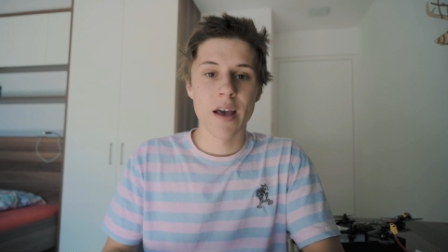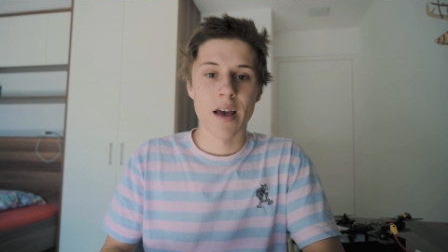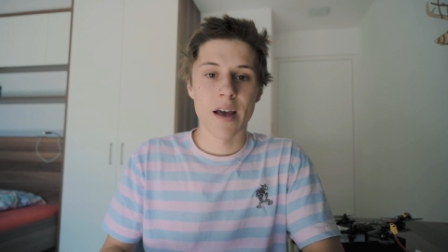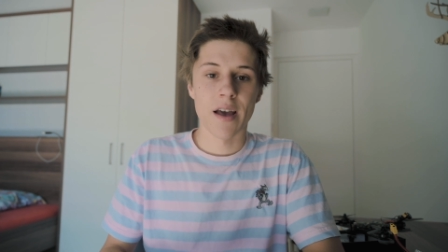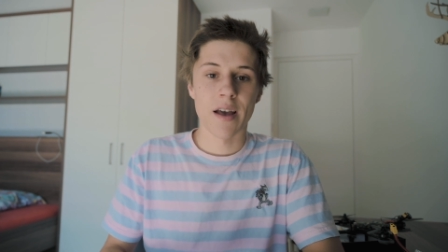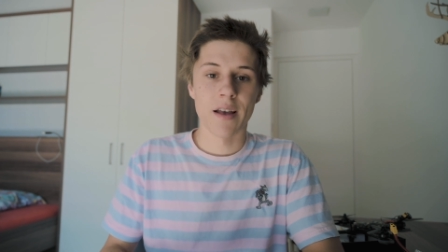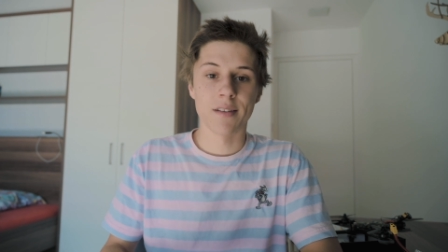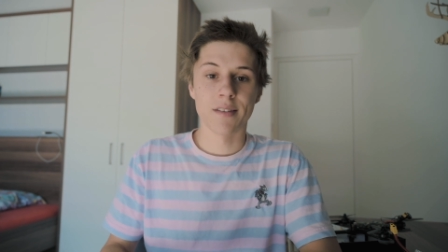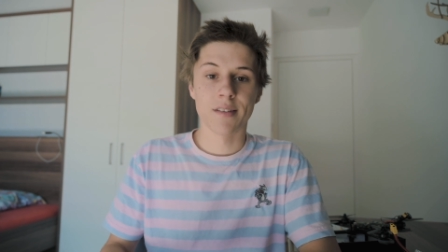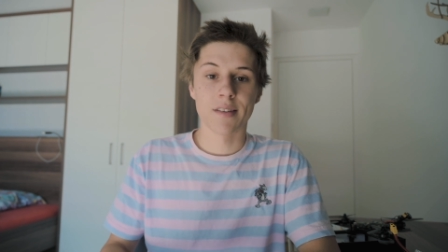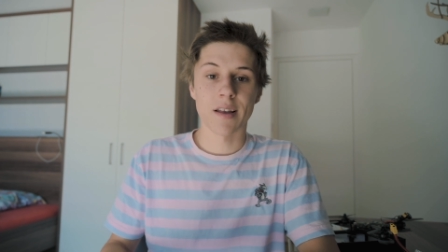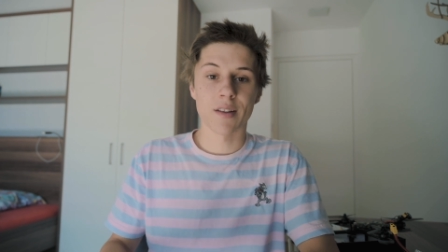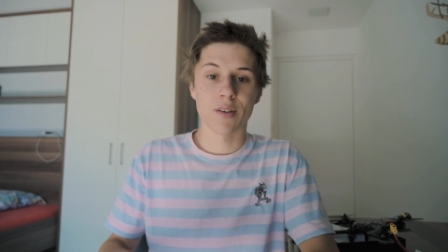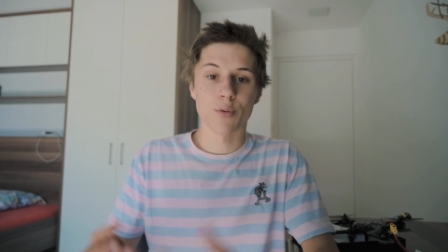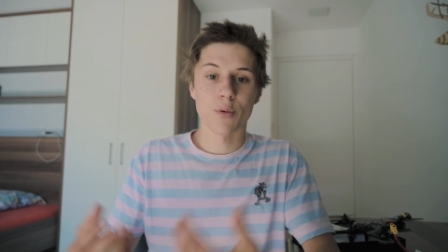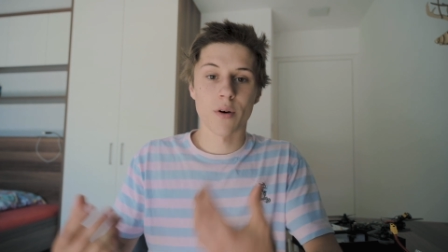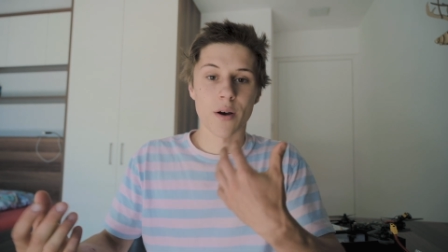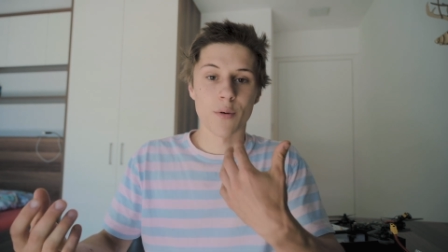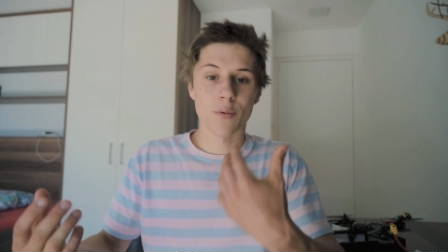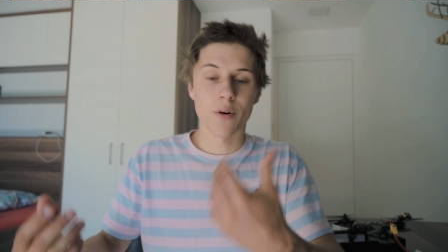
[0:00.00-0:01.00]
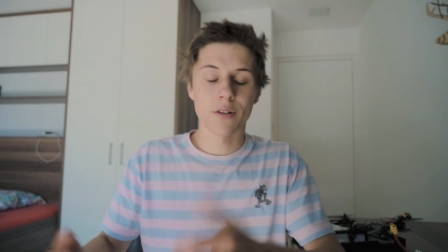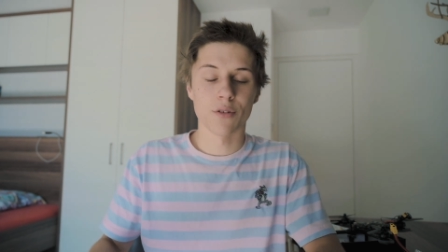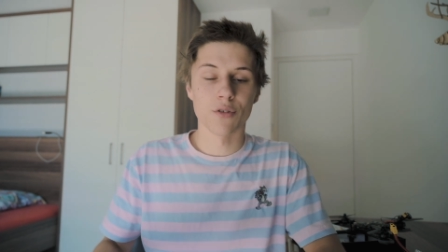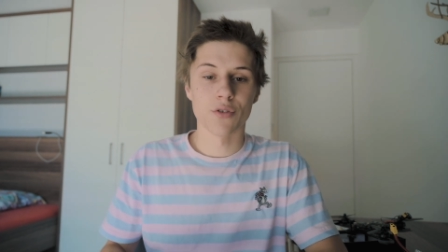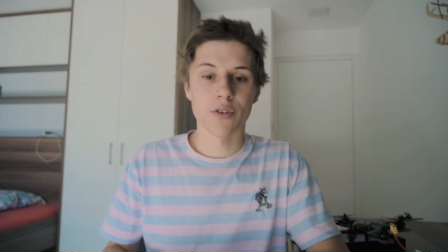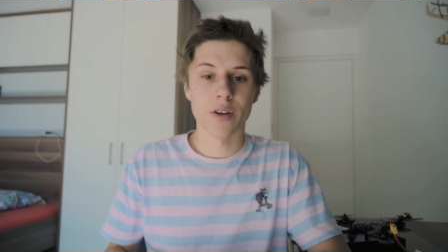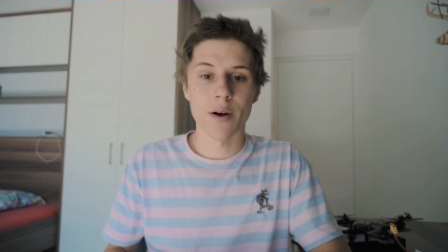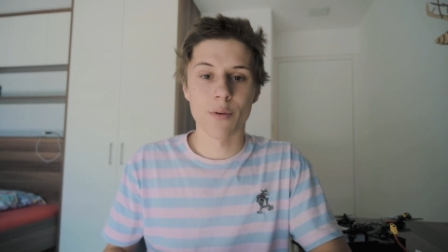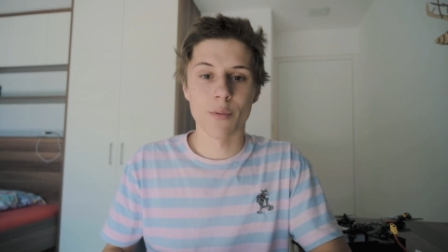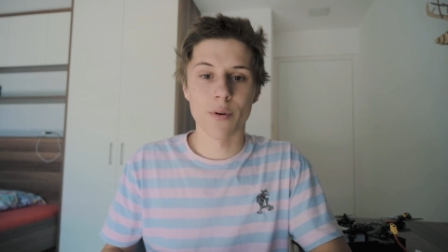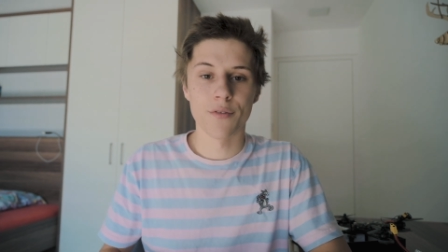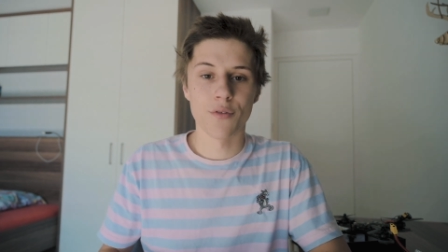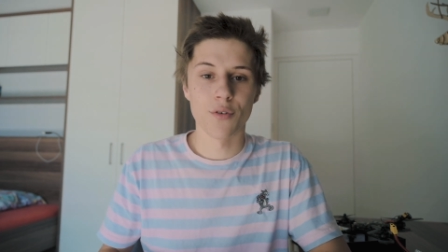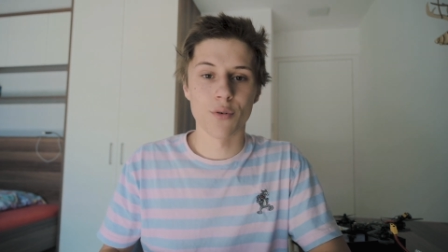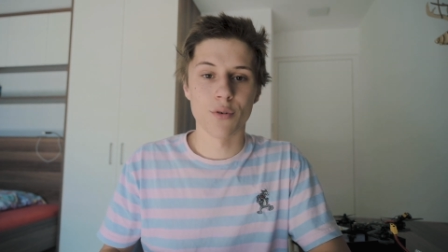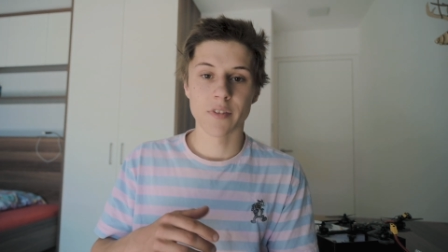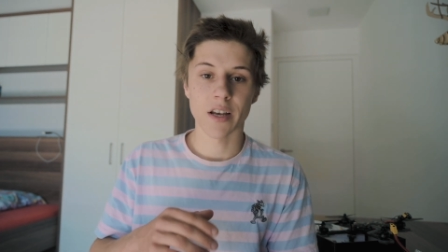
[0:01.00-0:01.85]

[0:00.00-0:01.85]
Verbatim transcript: and that's what I want to share with you.